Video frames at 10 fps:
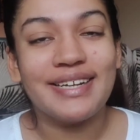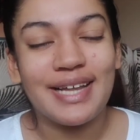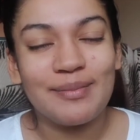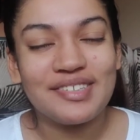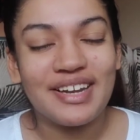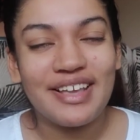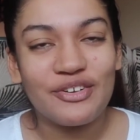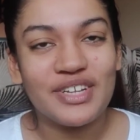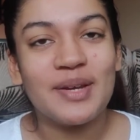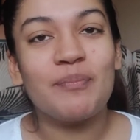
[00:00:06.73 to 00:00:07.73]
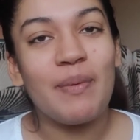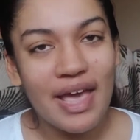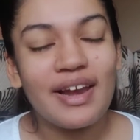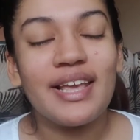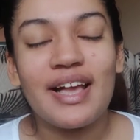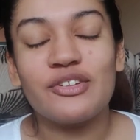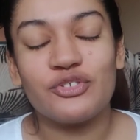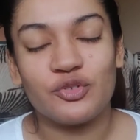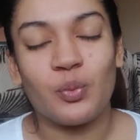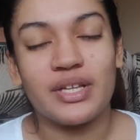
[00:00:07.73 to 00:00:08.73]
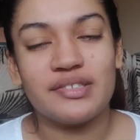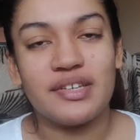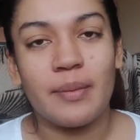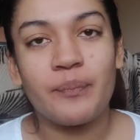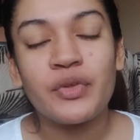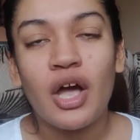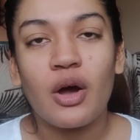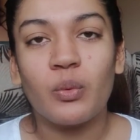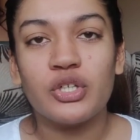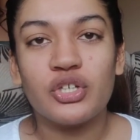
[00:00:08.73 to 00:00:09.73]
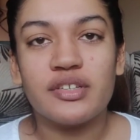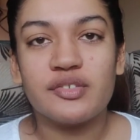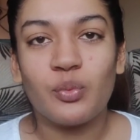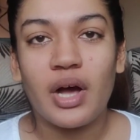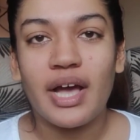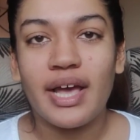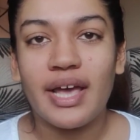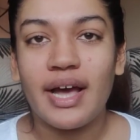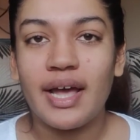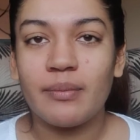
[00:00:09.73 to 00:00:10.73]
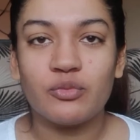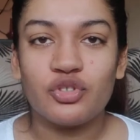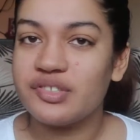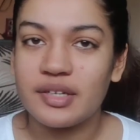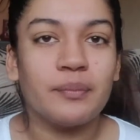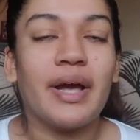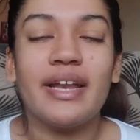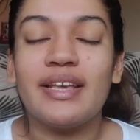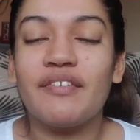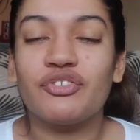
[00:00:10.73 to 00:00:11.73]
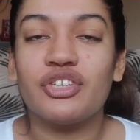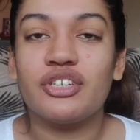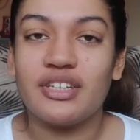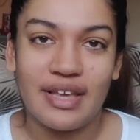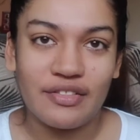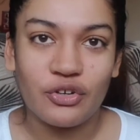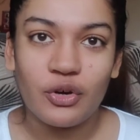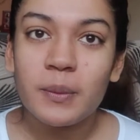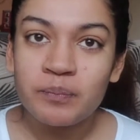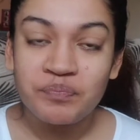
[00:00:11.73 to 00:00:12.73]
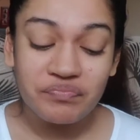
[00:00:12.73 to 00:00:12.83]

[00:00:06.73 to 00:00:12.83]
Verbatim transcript: nighttime skincare routine barely has just one step, which is why I'm just combining everything together.